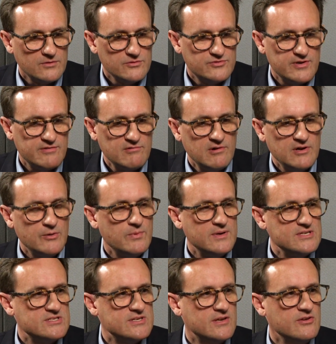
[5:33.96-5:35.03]
Generally, we
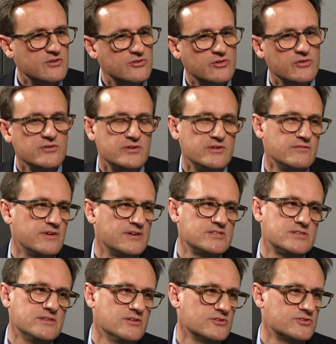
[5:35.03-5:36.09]
say you shouldn't
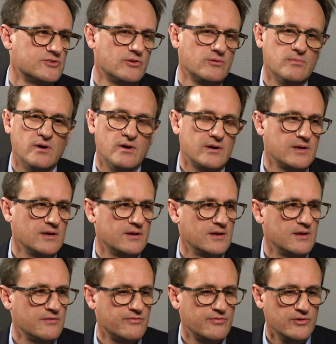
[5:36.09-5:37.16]
invest in the stock market
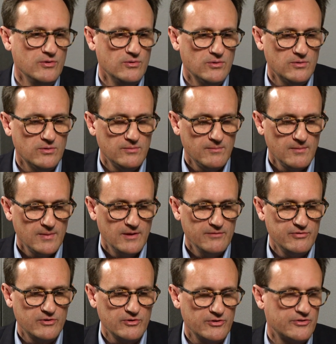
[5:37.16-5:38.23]
if
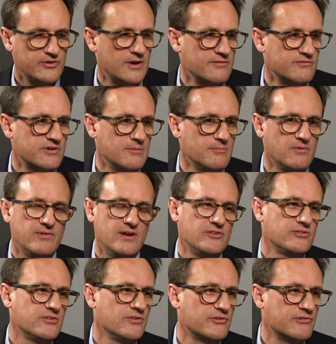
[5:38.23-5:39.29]
you've got a time frame of
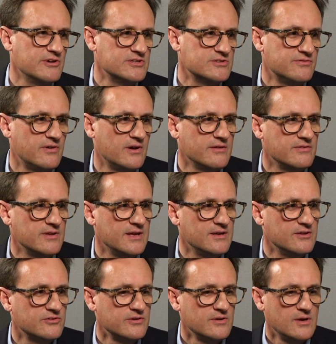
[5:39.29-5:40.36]
less than 3 to 5
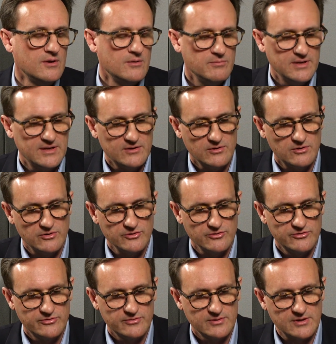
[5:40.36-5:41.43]
years,
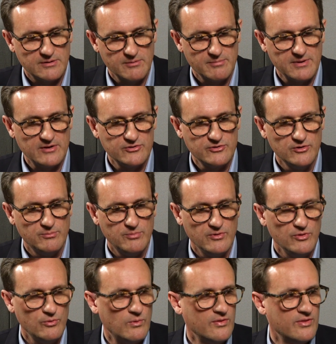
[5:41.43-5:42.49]
because coming back to your
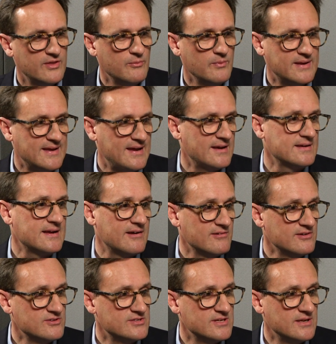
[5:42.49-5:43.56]
point, the one thing we can
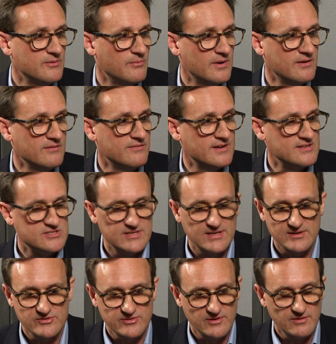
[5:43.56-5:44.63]
guarantee when investing
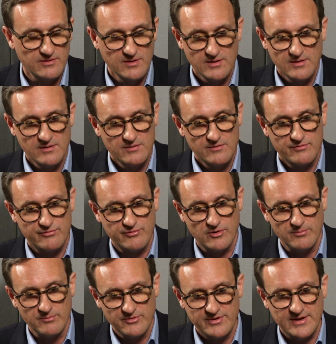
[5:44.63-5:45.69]
is that
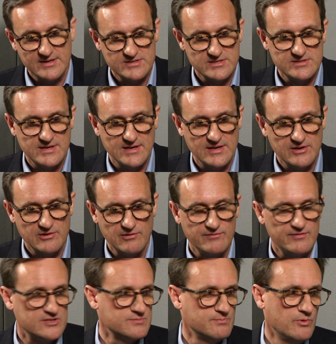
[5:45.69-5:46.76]
from day to day, your
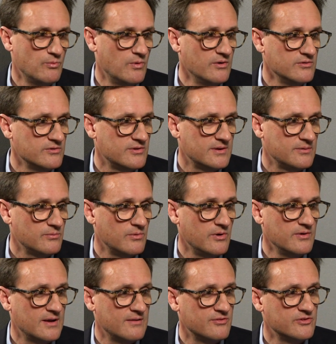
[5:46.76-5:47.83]
investment won't
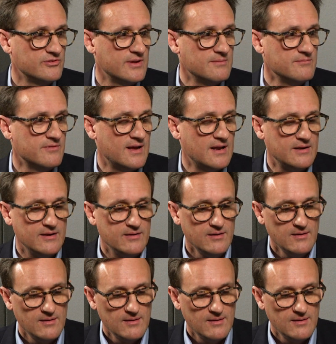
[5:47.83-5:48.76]
have the same value.